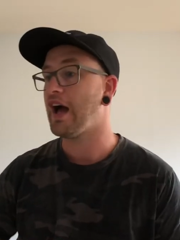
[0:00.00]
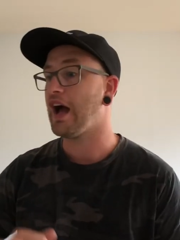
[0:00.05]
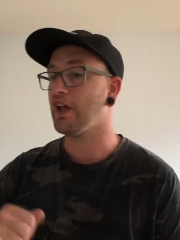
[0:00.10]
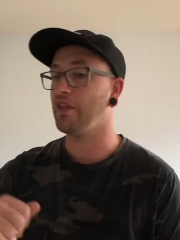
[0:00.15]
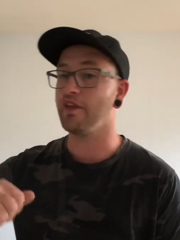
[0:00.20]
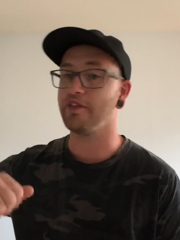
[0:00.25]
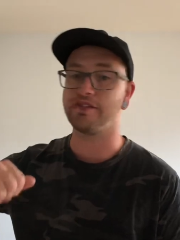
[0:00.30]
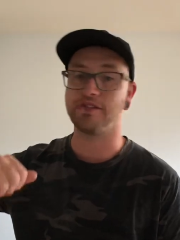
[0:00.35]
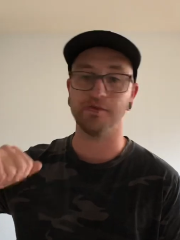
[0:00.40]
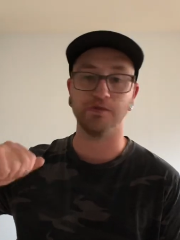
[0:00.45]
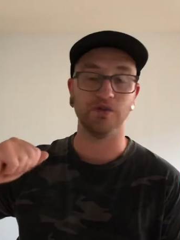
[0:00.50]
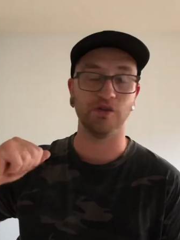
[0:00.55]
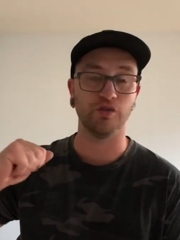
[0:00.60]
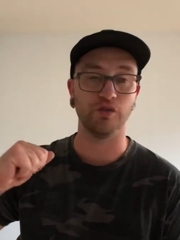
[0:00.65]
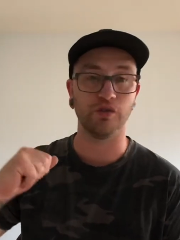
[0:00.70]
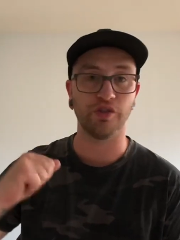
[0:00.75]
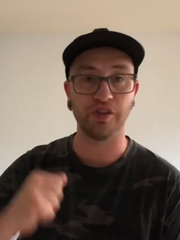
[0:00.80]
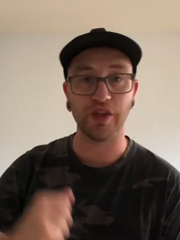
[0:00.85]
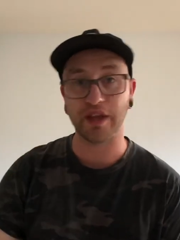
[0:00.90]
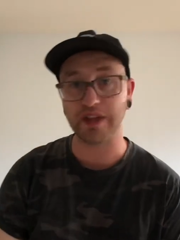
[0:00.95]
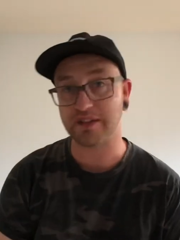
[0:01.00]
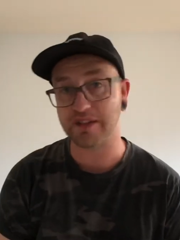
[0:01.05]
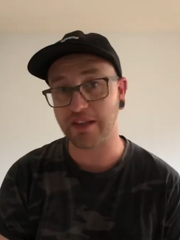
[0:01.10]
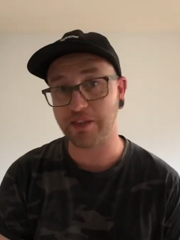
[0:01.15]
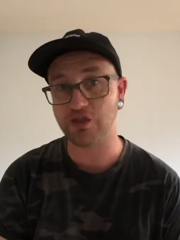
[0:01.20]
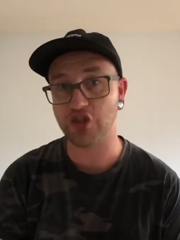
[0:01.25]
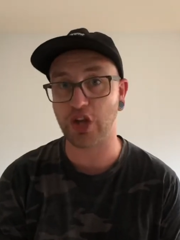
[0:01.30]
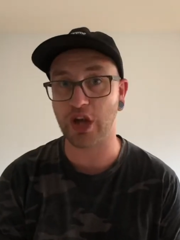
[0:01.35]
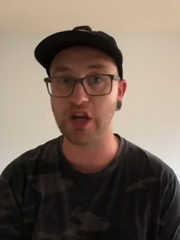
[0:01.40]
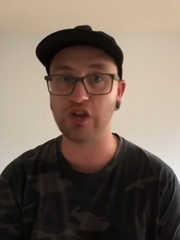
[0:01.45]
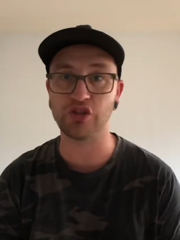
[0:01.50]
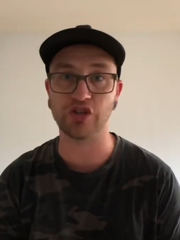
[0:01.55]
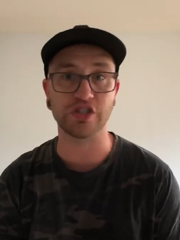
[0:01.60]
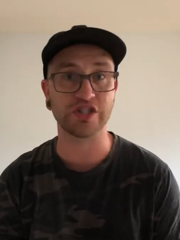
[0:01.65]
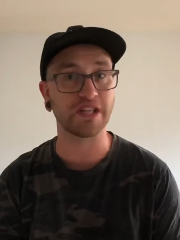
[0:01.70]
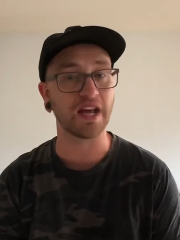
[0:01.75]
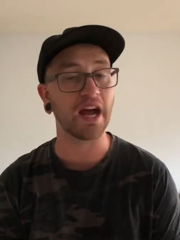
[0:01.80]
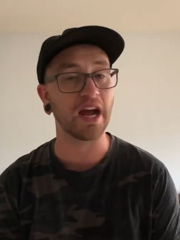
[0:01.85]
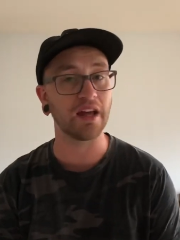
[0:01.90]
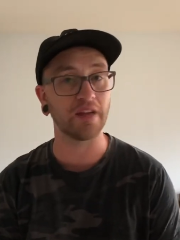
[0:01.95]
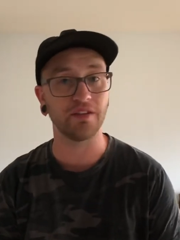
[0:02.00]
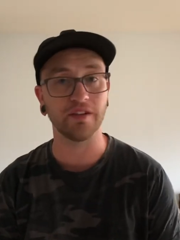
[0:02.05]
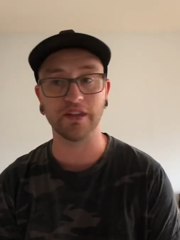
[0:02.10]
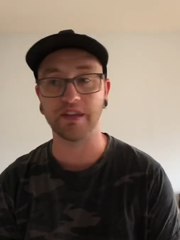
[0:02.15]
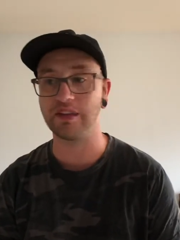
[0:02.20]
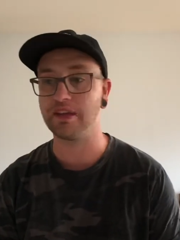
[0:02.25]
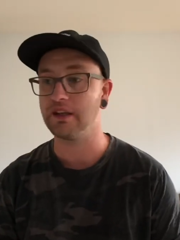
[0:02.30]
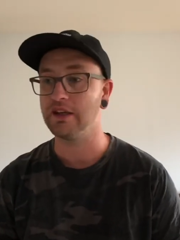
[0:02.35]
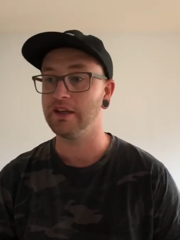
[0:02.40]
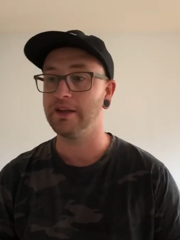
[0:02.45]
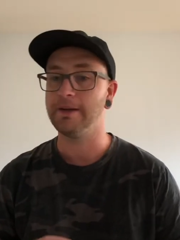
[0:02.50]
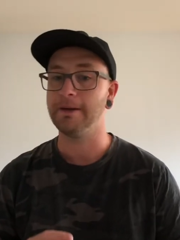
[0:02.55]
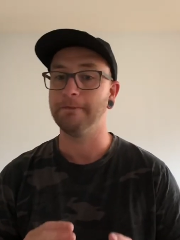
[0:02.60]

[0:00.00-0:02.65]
I love some of the new things they've changed, the styling.